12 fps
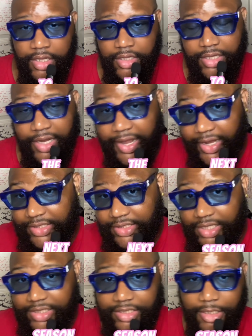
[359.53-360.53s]
the next
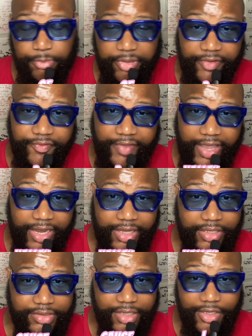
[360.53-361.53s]
season of P Valley,
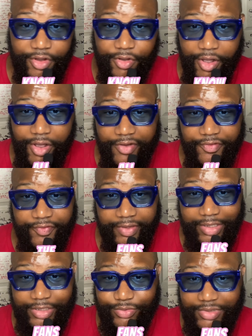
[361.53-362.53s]
because I know all the
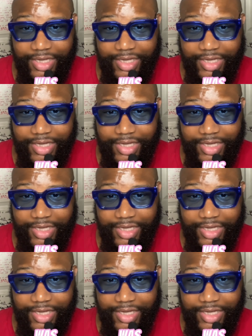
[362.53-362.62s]
fans was